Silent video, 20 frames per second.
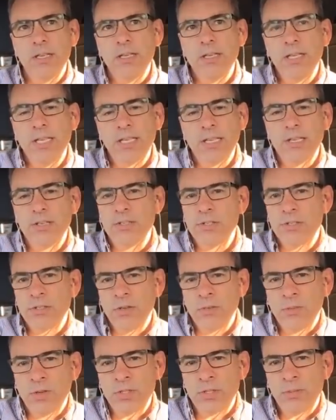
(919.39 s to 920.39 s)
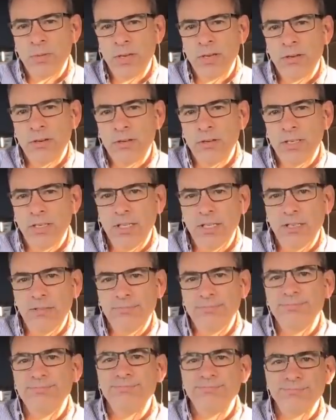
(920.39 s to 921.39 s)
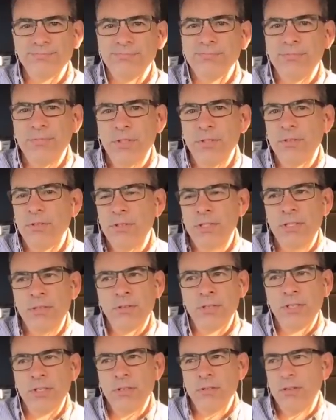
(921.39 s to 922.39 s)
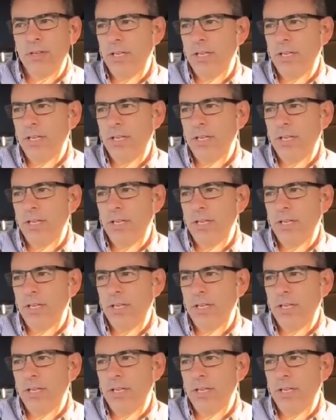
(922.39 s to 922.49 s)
it gets so much better, and you can do it.